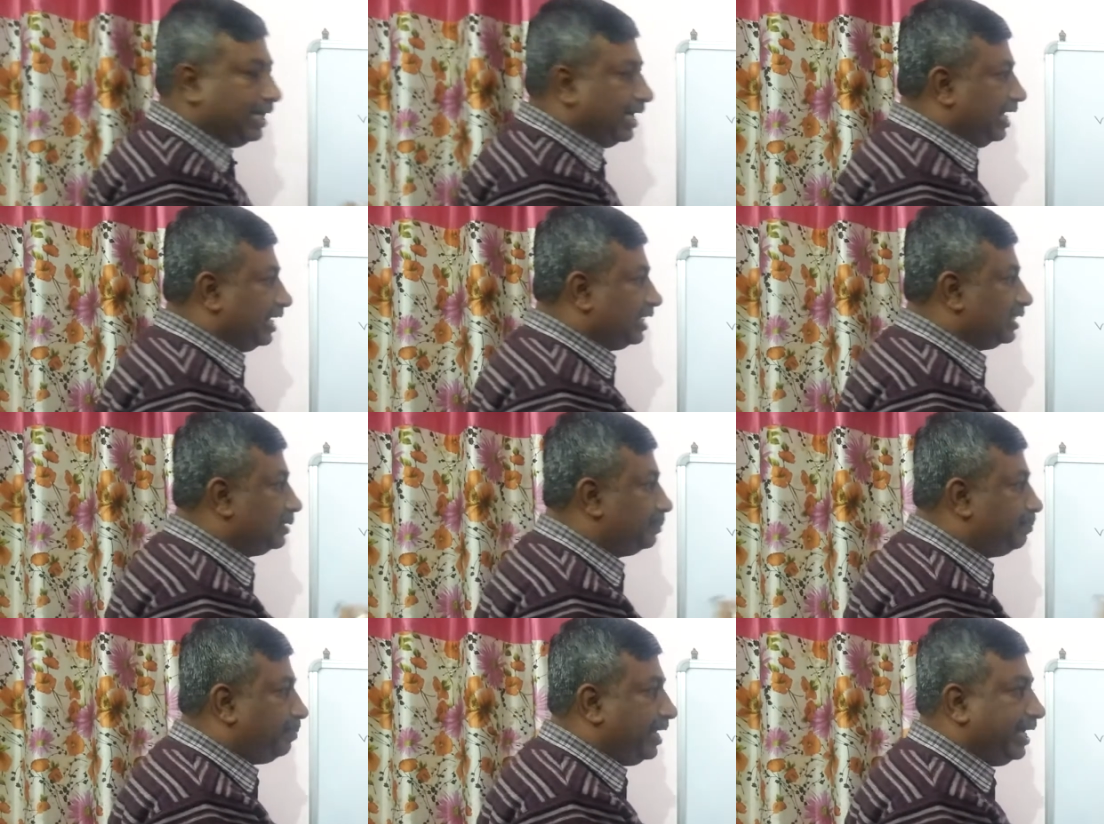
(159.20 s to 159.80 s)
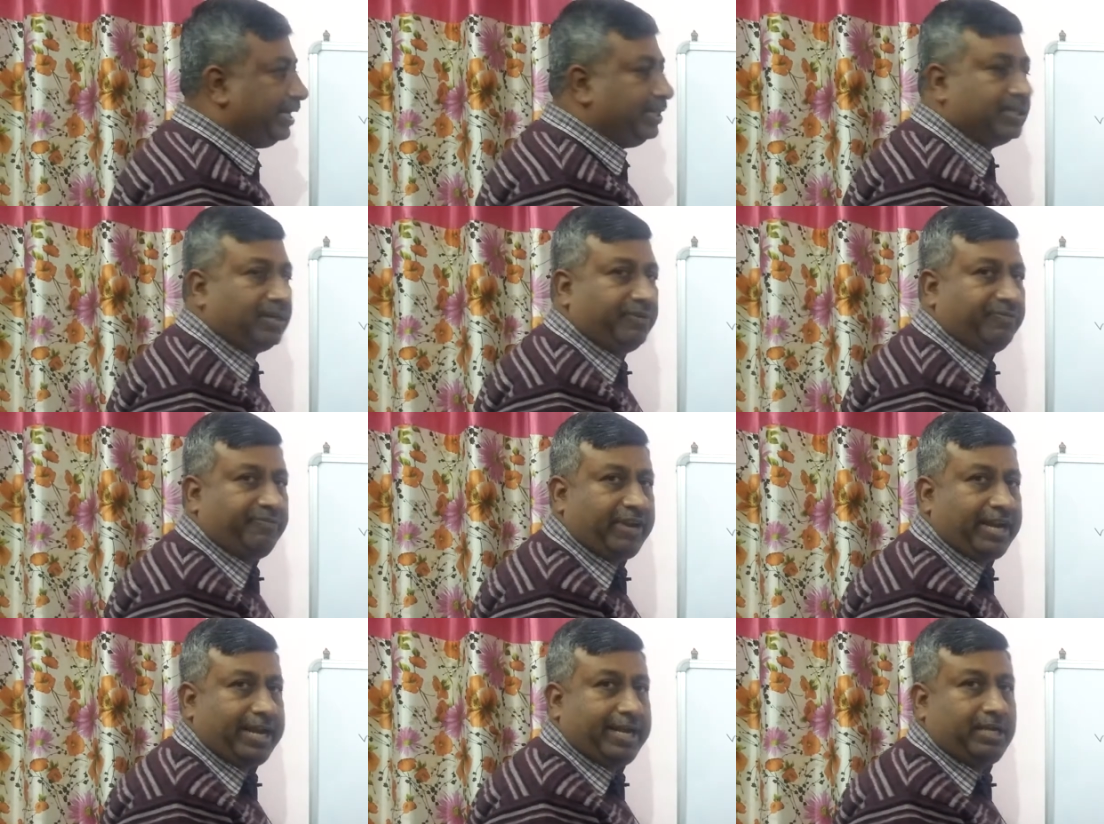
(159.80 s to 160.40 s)
explain the
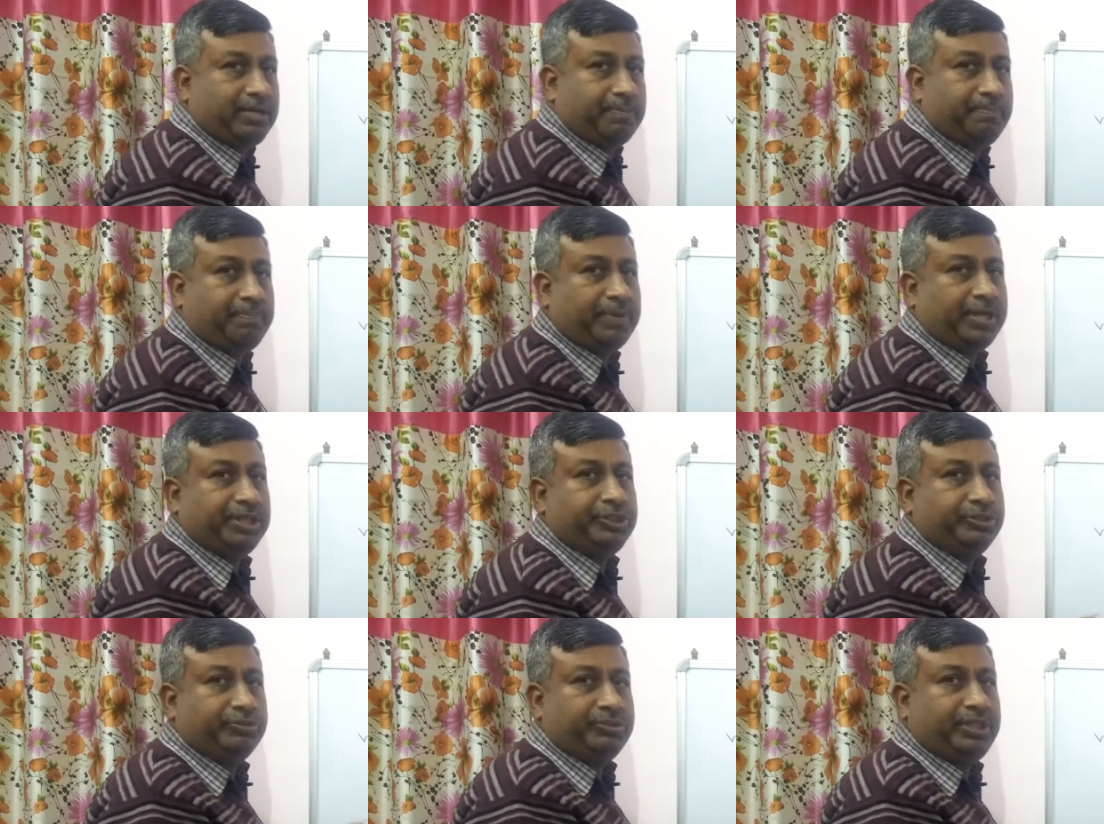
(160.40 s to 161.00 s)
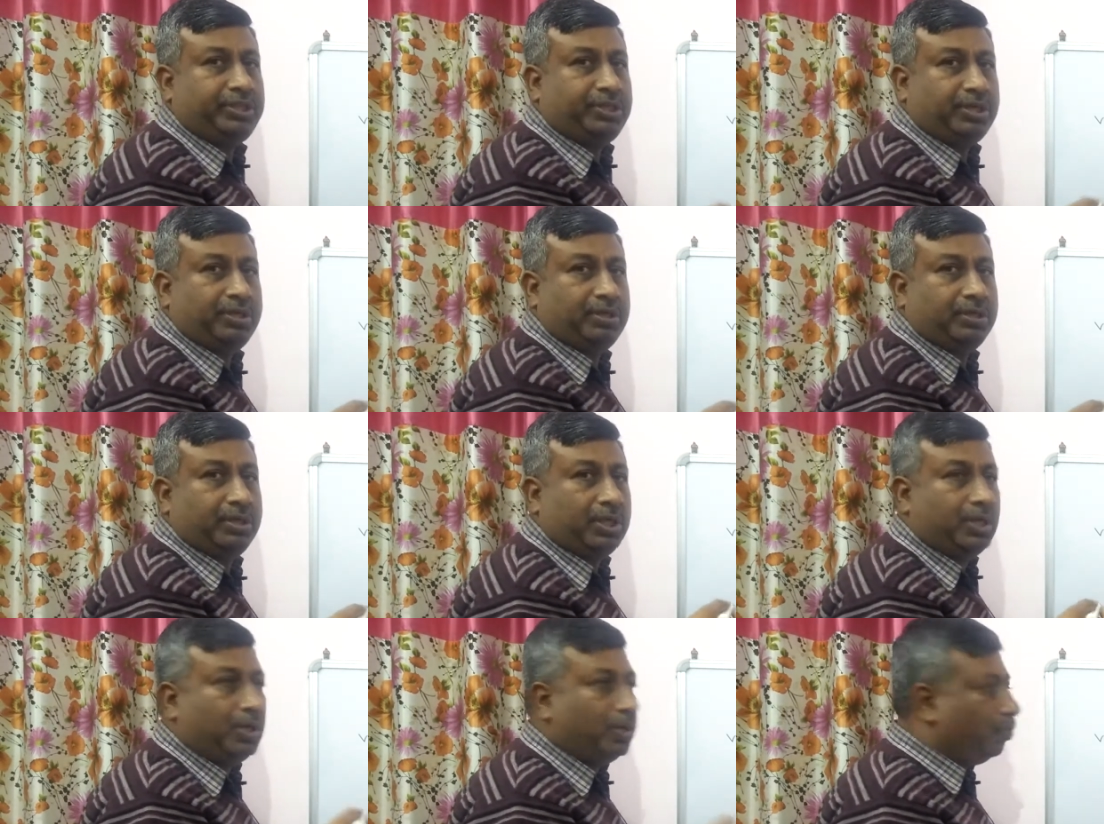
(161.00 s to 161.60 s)
weight per unit
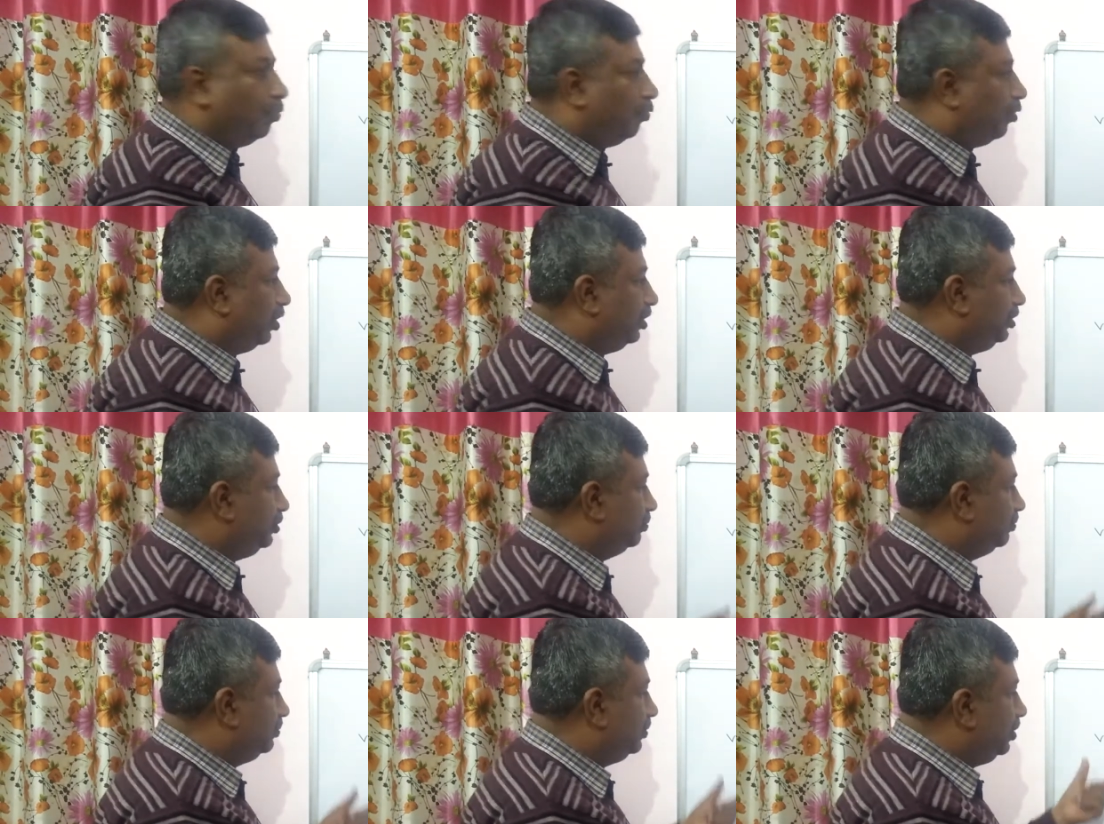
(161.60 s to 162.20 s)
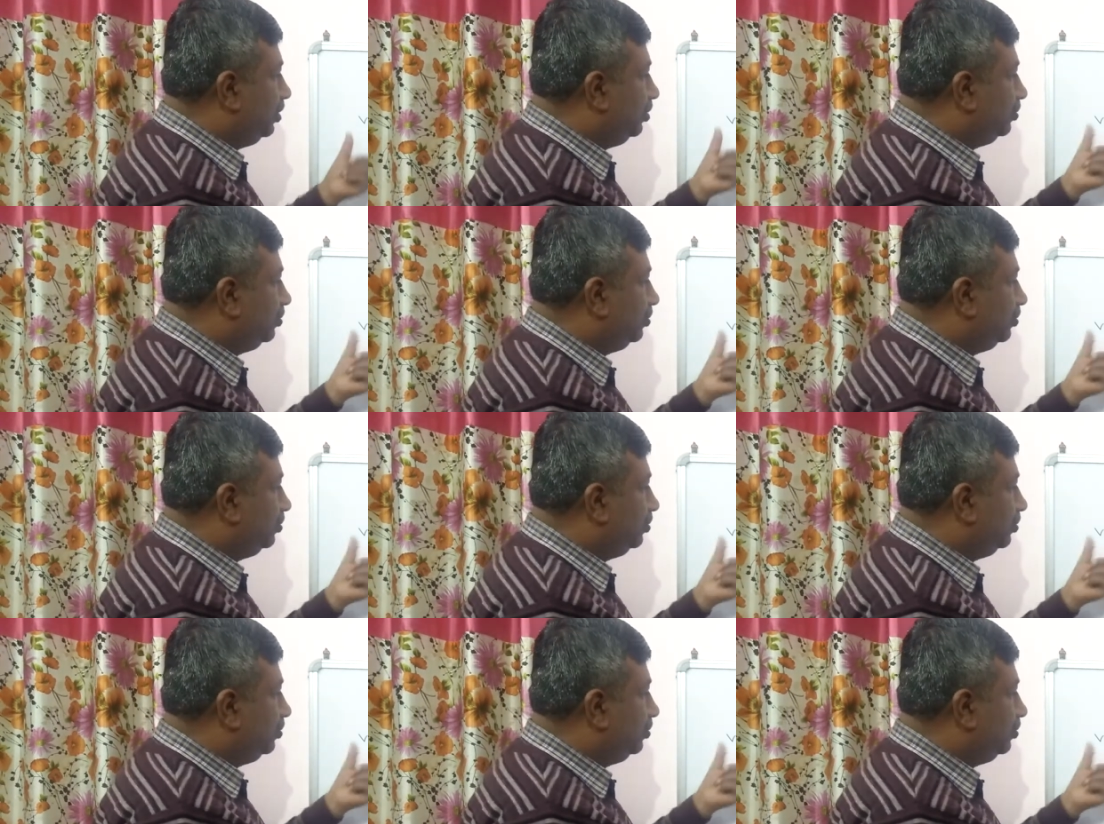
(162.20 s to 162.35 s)
volume.